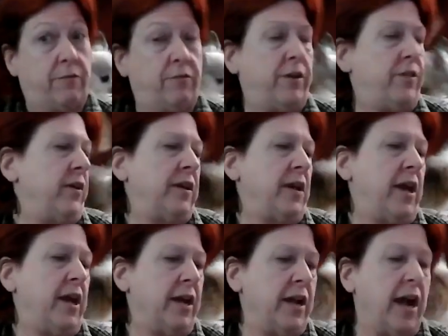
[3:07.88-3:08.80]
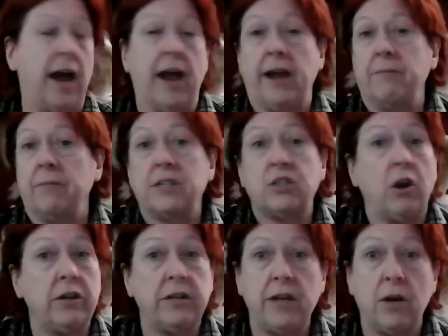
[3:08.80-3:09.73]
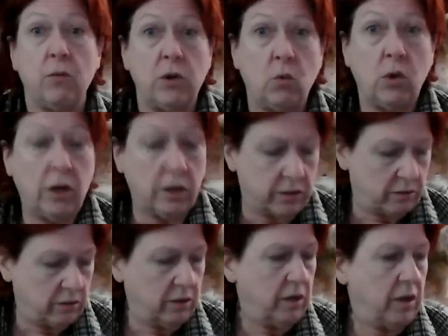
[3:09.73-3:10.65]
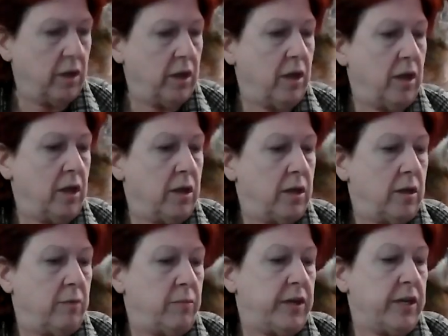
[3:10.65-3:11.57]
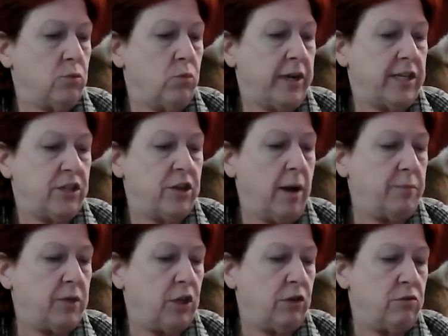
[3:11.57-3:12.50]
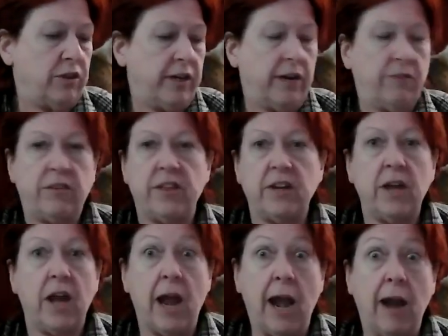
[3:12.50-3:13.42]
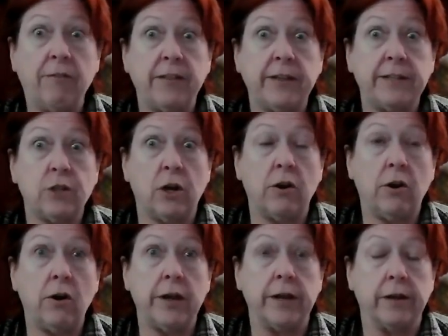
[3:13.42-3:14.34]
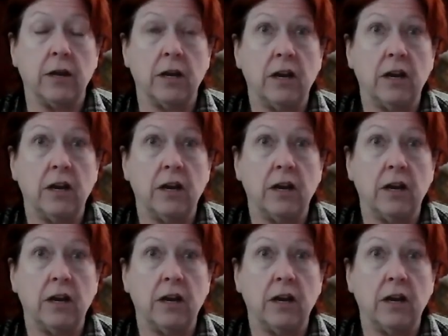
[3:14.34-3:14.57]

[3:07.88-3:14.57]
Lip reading: everything, and it's hard to tell what works, because when I stopped using everything started hurting.